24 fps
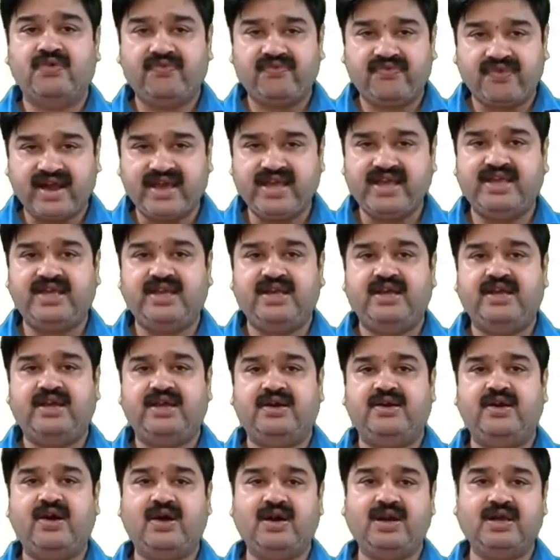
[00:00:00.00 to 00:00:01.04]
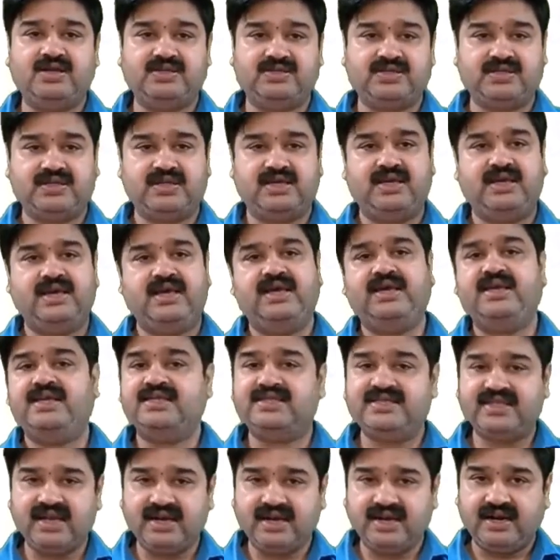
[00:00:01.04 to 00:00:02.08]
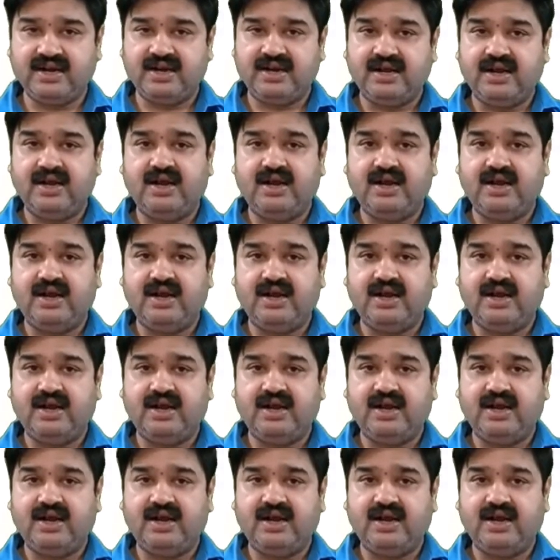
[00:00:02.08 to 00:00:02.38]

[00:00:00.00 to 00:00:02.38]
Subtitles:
$5 is a